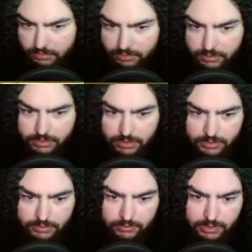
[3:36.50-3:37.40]

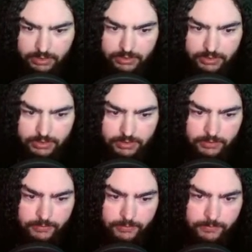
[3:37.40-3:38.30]
Goodness gracious.
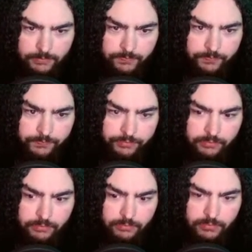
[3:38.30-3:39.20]

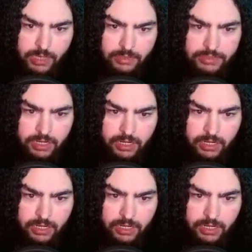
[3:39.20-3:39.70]
How dare